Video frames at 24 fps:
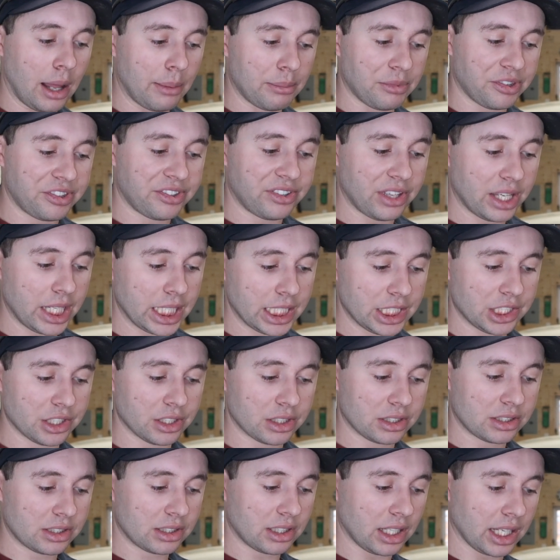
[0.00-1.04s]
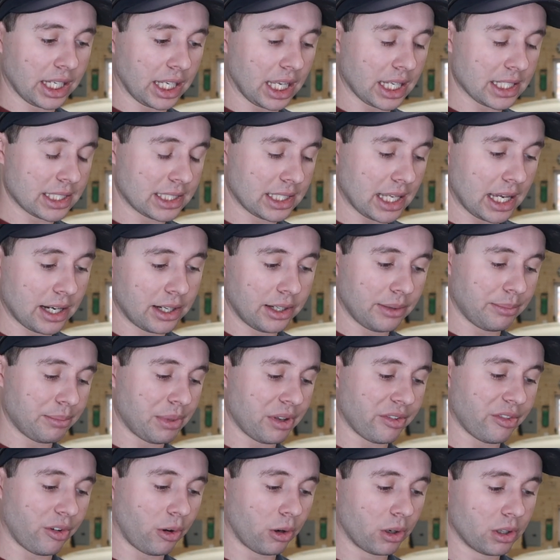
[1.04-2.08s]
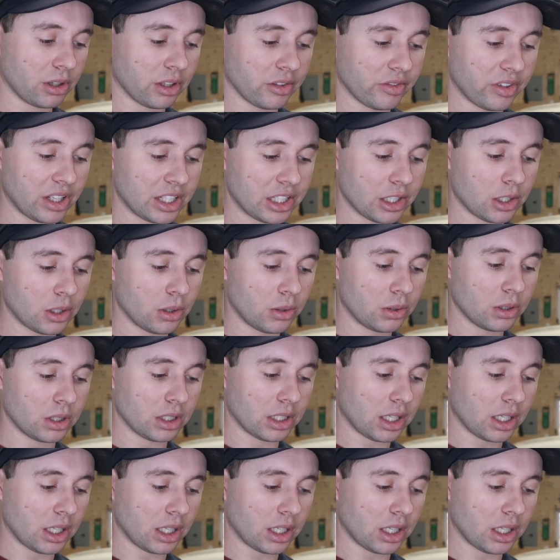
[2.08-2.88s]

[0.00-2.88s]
say, just like I said it before in the video,